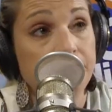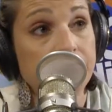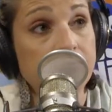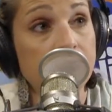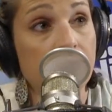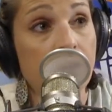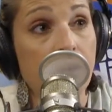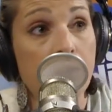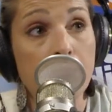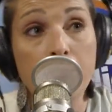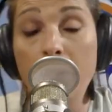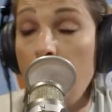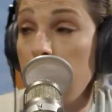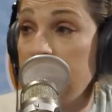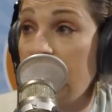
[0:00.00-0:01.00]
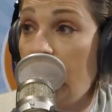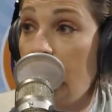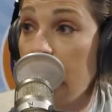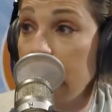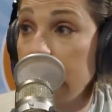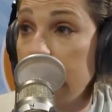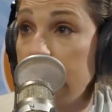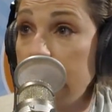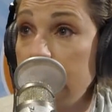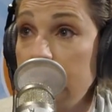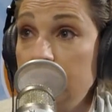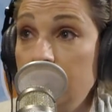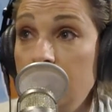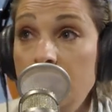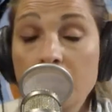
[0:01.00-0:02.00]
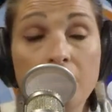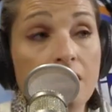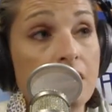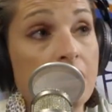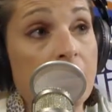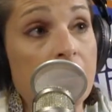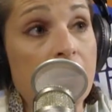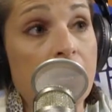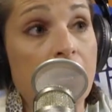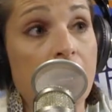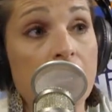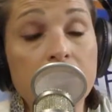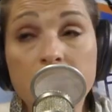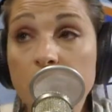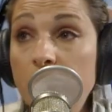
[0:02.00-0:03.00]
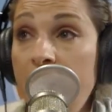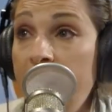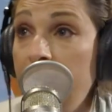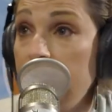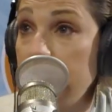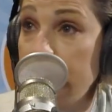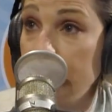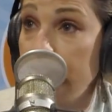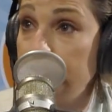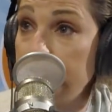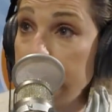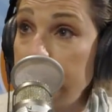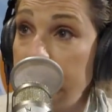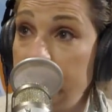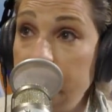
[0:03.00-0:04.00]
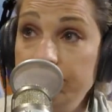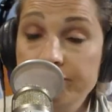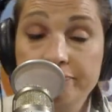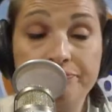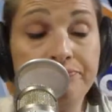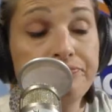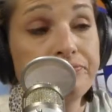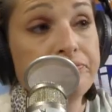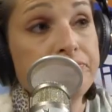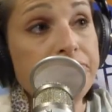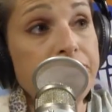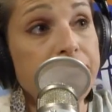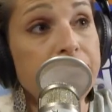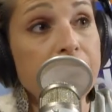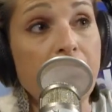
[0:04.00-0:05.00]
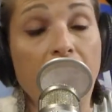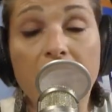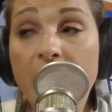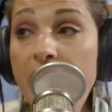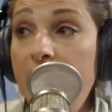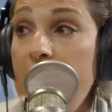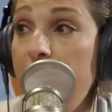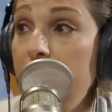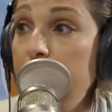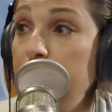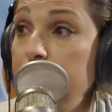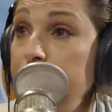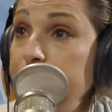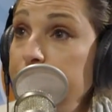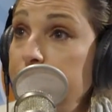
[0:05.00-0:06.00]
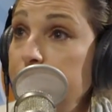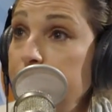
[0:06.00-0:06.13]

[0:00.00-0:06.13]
Okay. Botox. Oh. A little hair surgery. And um